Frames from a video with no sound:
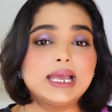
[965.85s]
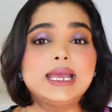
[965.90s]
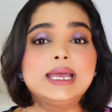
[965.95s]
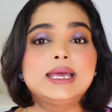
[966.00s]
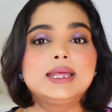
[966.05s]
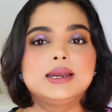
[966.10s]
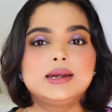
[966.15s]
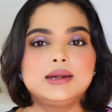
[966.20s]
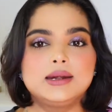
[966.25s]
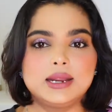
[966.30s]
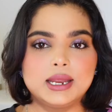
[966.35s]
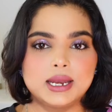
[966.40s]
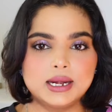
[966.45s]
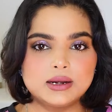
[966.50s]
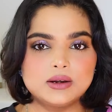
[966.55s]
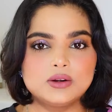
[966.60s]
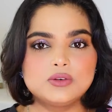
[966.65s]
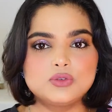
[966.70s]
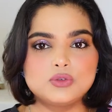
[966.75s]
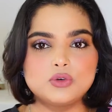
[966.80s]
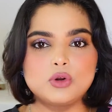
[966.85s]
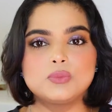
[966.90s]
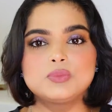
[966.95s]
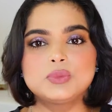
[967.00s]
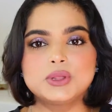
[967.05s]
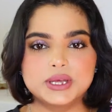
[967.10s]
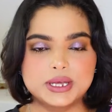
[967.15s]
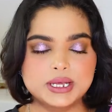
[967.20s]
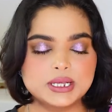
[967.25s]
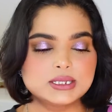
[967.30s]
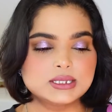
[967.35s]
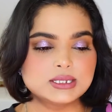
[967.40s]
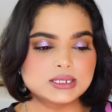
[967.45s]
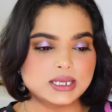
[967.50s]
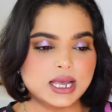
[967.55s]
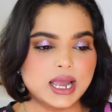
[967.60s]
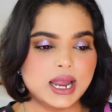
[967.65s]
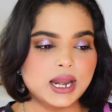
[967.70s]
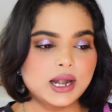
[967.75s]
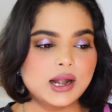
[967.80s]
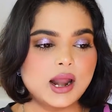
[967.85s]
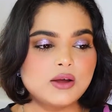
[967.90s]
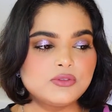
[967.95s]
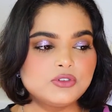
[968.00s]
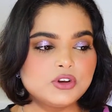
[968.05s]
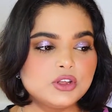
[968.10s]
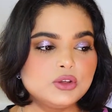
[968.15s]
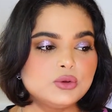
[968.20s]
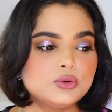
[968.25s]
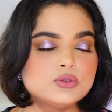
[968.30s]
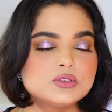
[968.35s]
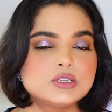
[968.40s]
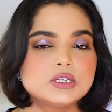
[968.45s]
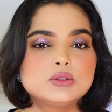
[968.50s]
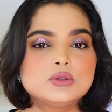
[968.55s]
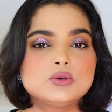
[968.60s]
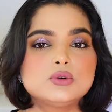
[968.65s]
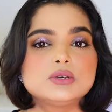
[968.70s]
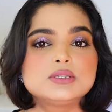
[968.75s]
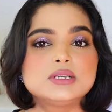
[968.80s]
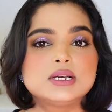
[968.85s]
irritated from the inside after using those,